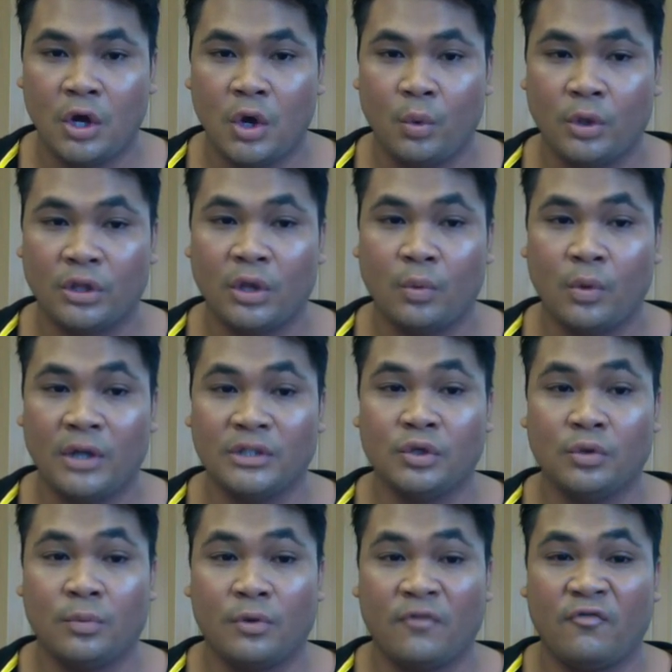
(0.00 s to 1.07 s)
were the ones
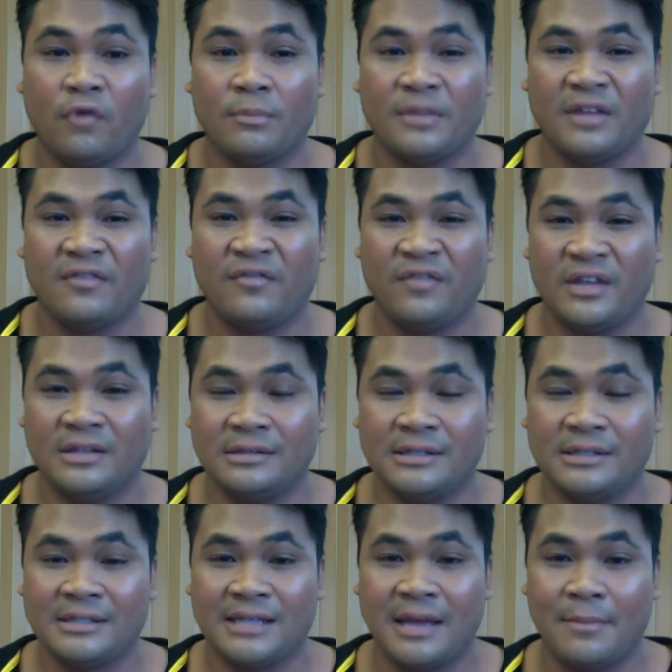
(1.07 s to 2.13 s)
who performed the
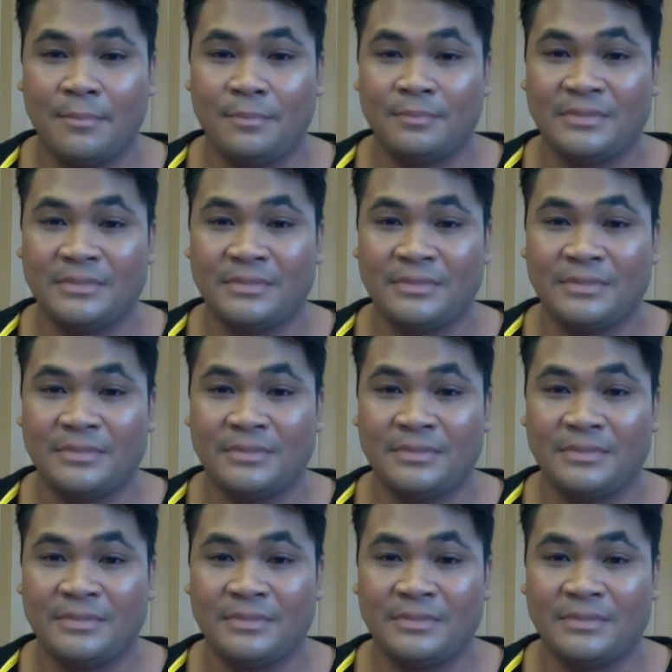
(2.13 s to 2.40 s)
finstep